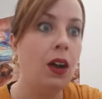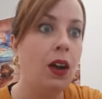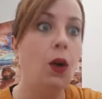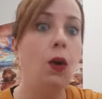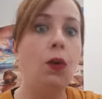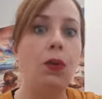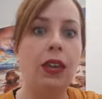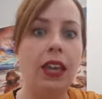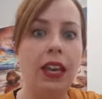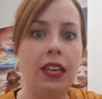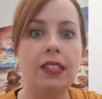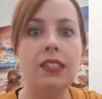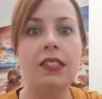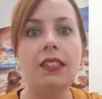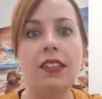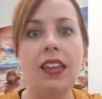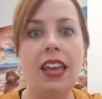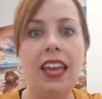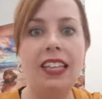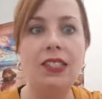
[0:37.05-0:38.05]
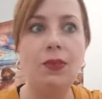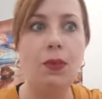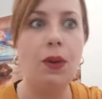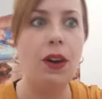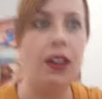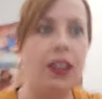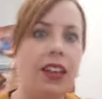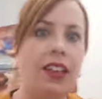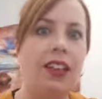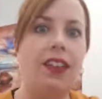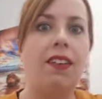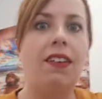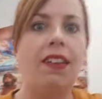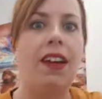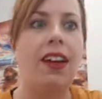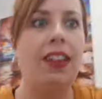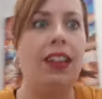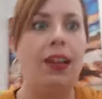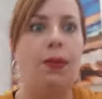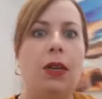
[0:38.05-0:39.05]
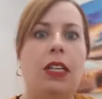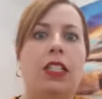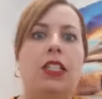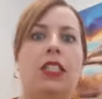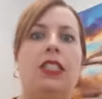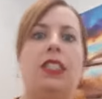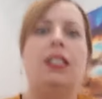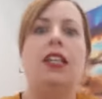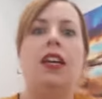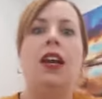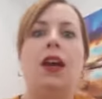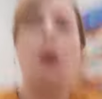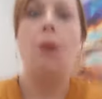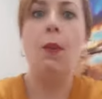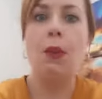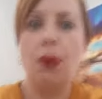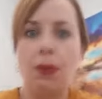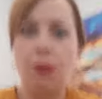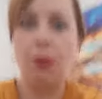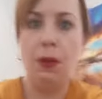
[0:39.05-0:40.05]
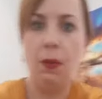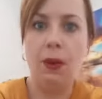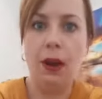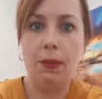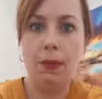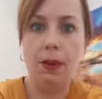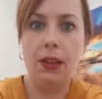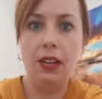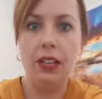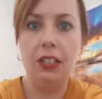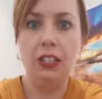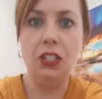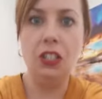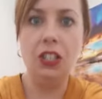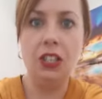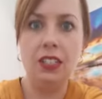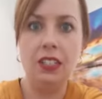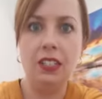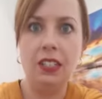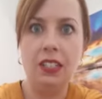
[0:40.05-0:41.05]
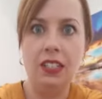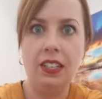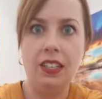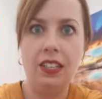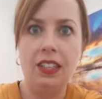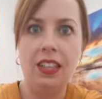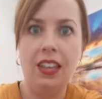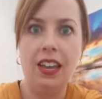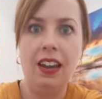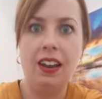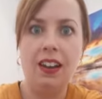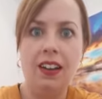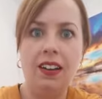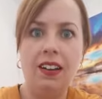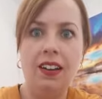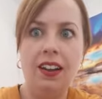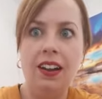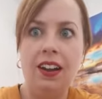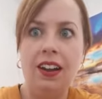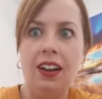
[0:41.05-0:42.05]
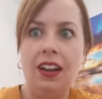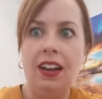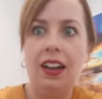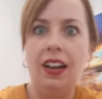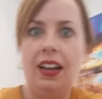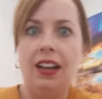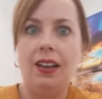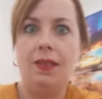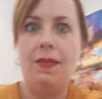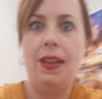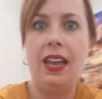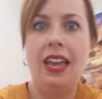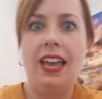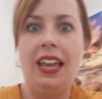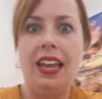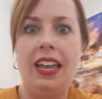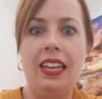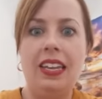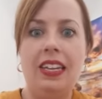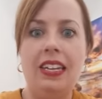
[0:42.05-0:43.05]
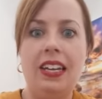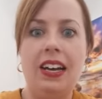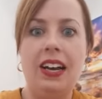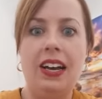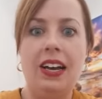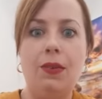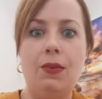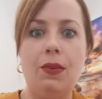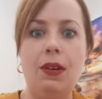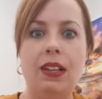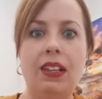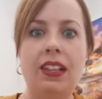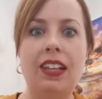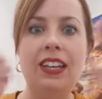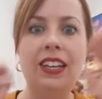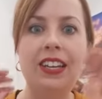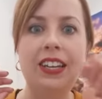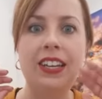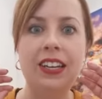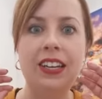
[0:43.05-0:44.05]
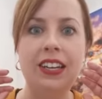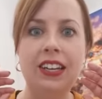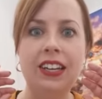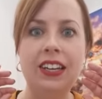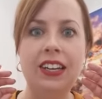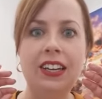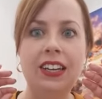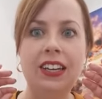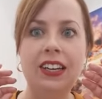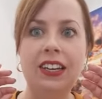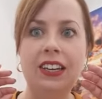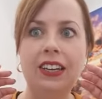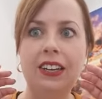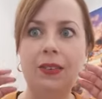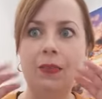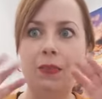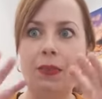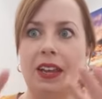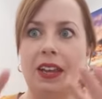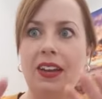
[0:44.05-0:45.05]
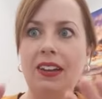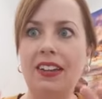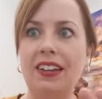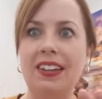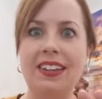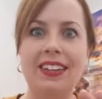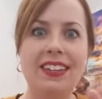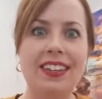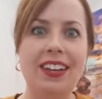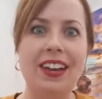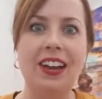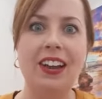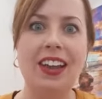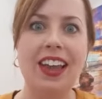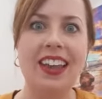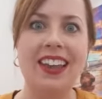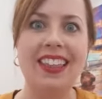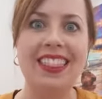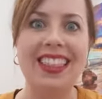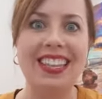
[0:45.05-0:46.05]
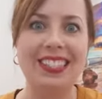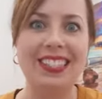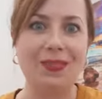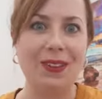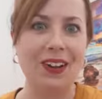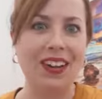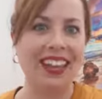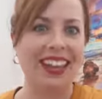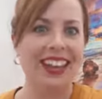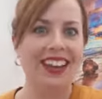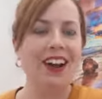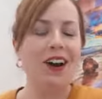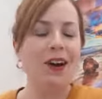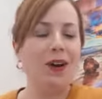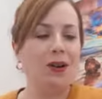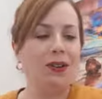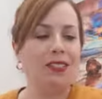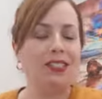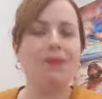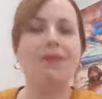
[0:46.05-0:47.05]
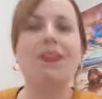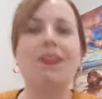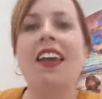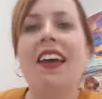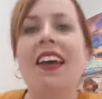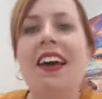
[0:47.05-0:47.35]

Oh yes, it's working. All right, let me just prop you up just there. Um, and I will be able to, okay, that's working. Awesome.